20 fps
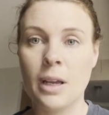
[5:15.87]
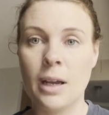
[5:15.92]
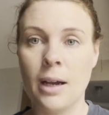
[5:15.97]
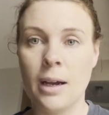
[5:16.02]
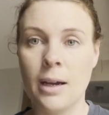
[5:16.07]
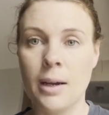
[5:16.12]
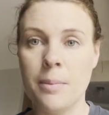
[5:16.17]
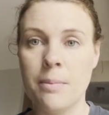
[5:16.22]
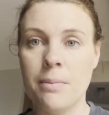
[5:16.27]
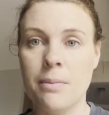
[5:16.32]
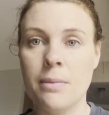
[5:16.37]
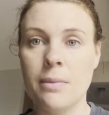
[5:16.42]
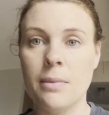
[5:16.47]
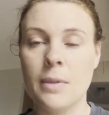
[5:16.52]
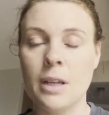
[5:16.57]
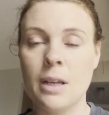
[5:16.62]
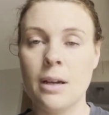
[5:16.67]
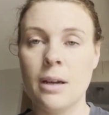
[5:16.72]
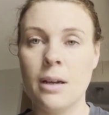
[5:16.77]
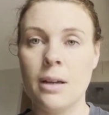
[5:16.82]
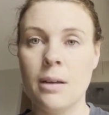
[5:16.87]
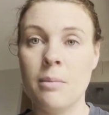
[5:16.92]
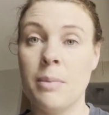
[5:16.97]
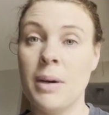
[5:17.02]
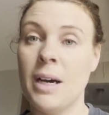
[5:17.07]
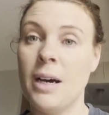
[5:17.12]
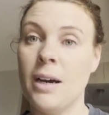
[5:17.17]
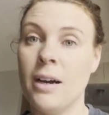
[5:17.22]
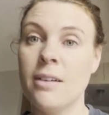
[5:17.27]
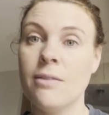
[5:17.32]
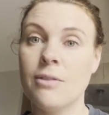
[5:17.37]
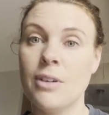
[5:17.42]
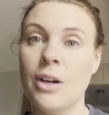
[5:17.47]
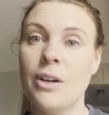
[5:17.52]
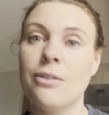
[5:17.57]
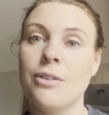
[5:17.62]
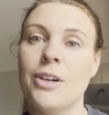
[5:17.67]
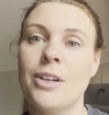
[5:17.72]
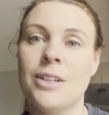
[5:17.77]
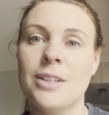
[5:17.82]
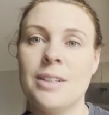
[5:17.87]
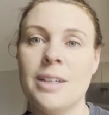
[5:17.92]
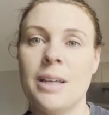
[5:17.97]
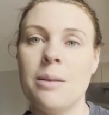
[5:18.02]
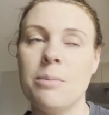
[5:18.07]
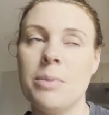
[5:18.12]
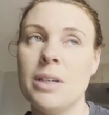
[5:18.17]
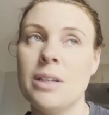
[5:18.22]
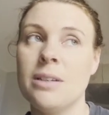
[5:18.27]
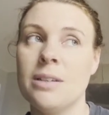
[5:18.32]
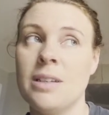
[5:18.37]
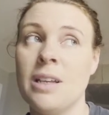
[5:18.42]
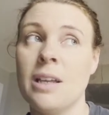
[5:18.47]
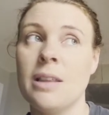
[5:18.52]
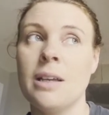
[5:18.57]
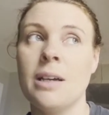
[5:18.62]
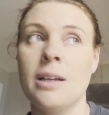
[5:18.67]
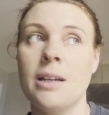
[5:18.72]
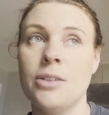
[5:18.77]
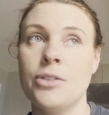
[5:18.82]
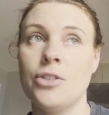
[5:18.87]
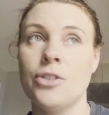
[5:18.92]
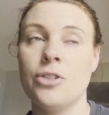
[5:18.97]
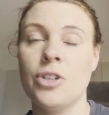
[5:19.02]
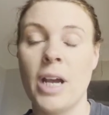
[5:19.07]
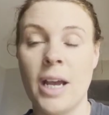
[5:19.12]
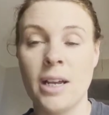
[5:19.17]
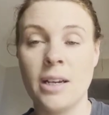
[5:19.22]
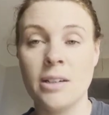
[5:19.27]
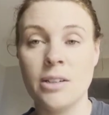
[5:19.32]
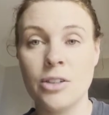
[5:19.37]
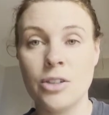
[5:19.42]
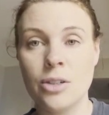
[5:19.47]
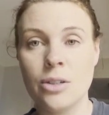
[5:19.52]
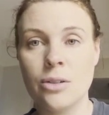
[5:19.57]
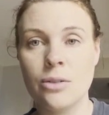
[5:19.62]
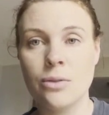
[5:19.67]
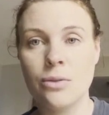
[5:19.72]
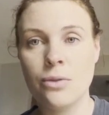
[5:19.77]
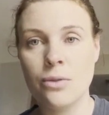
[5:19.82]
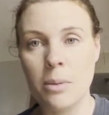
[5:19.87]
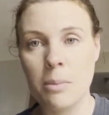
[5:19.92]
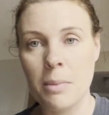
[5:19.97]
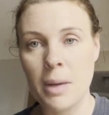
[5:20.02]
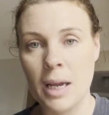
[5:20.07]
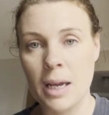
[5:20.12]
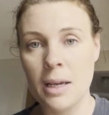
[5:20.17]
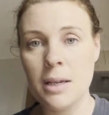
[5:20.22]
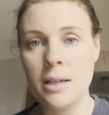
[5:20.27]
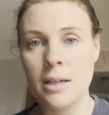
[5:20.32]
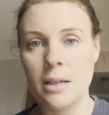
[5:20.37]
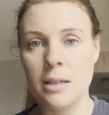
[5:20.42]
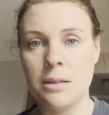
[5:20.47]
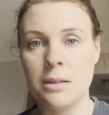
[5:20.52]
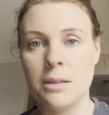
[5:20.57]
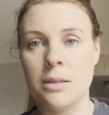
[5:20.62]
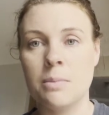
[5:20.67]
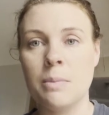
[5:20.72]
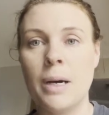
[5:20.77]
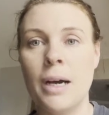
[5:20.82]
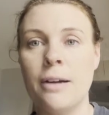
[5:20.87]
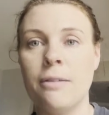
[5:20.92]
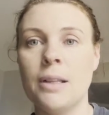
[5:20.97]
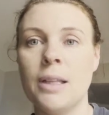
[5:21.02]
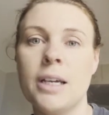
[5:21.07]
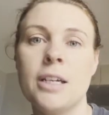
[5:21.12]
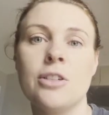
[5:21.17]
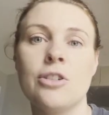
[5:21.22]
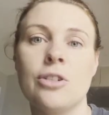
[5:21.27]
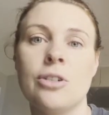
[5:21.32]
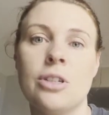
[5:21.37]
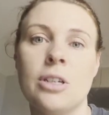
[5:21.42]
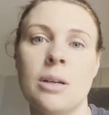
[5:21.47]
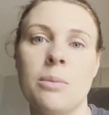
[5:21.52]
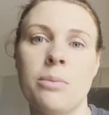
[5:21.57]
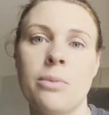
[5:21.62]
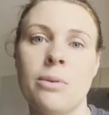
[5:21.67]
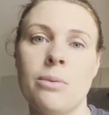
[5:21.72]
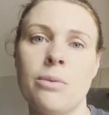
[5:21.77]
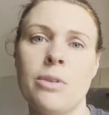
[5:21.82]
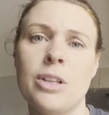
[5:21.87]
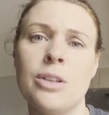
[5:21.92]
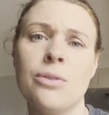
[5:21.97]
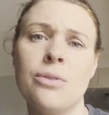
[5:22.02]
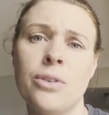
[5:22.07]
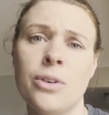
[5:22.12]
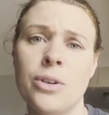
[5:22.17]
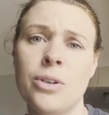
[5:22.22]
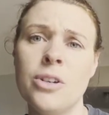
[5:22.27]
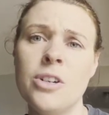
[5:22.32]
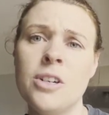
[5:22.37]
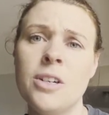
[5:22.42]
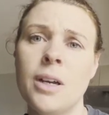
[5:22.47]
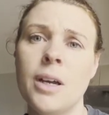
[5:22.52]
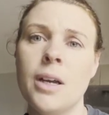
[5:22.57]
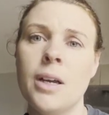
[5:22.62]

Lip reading: But I've got to say the biggest thing that has changed for me is my relationship with food.